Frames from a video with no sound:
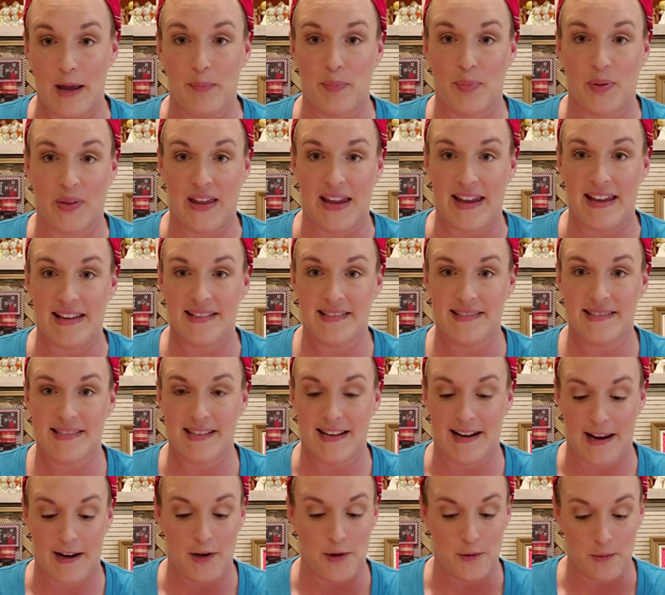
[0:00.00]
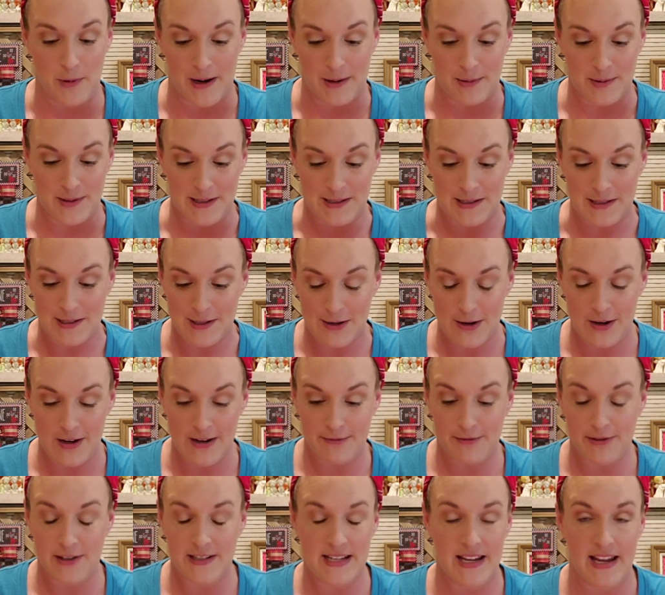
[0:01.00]
plans and I knew what I was going to start
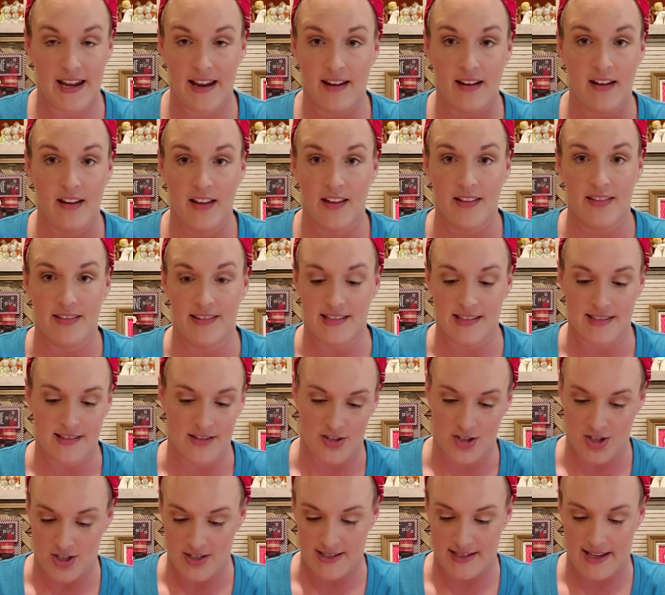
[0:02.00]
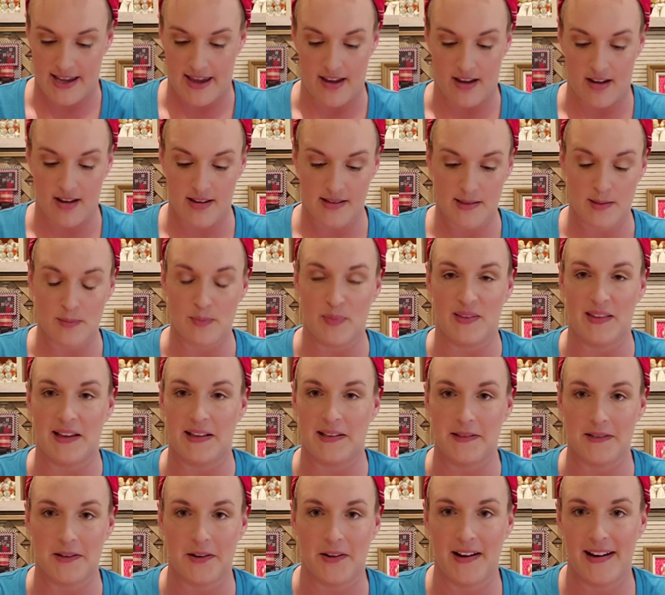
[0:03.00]
every day. This is just chaos, but
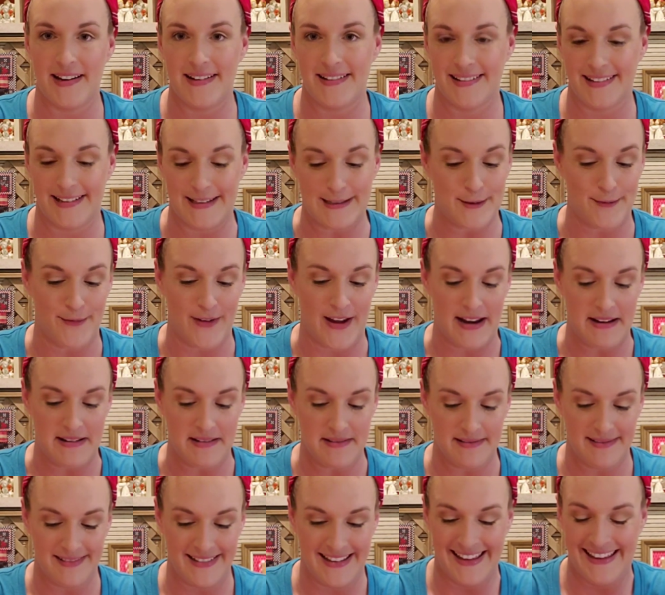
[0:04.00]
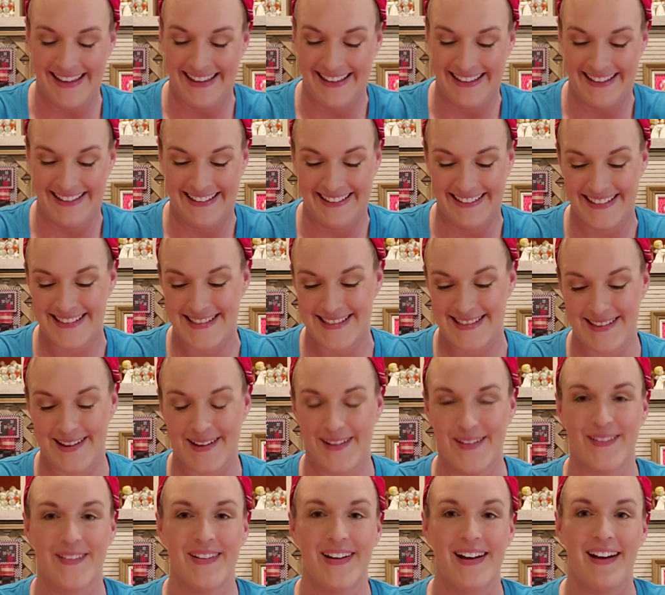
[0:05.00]
that's all right. It's fine.
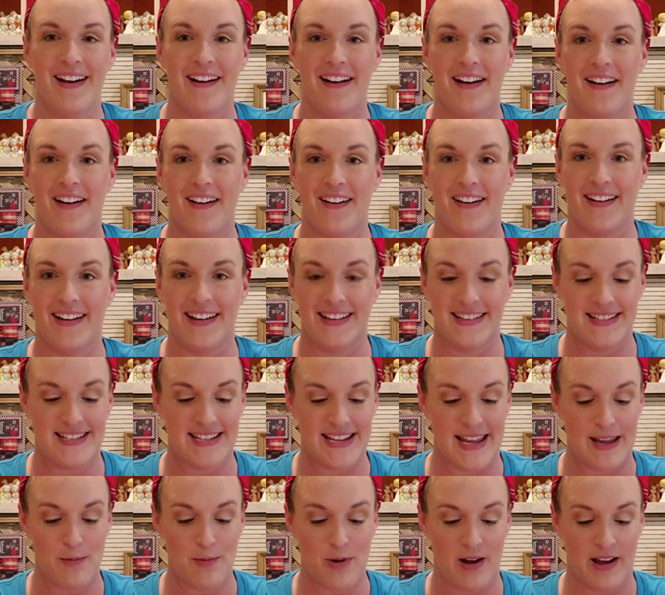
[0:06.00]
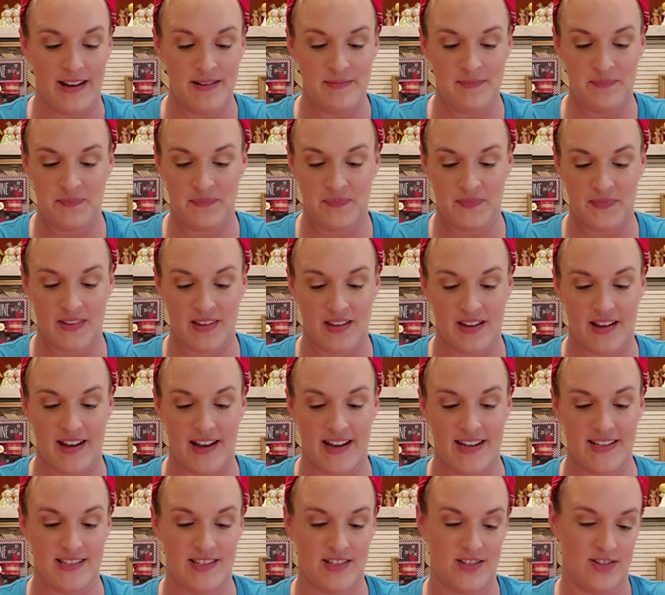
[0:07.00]
So on day one,
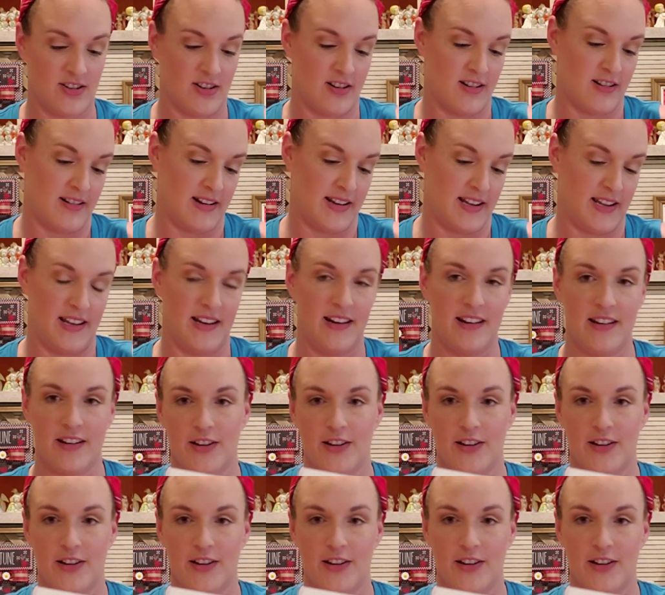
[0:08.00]
I started